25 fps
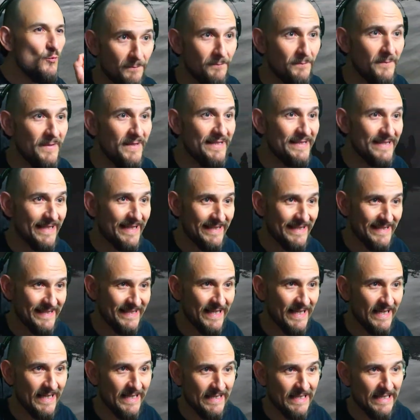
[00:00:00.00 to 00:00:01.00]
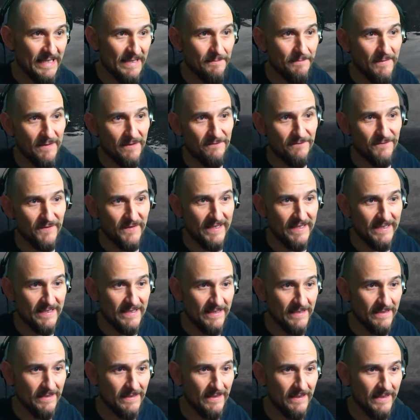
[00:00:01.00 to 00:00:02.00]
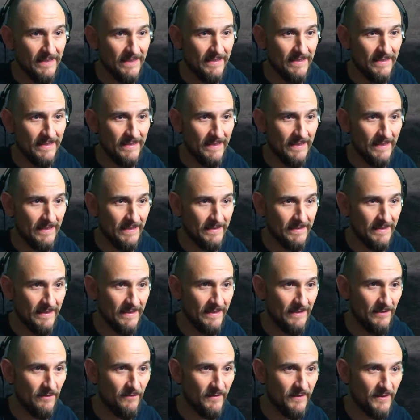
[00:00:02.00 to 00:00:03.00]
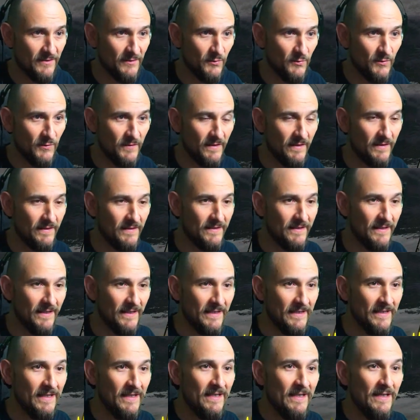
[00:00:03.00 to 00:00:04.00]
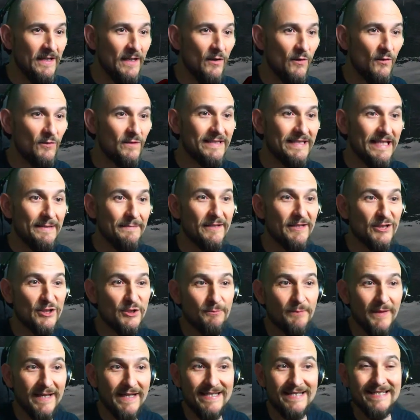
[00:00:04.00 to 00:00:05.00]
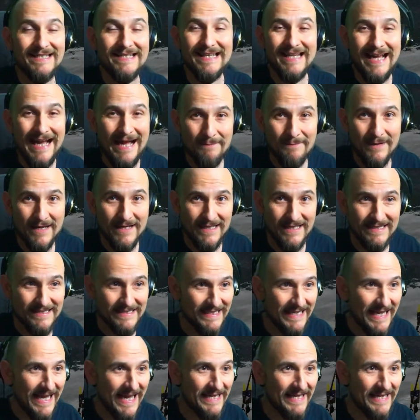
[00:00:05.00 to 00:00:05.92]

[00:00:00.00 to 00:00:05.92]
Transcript: Oh, there goes something bigger in. And accordingly, you can't really keep it fixed at one place.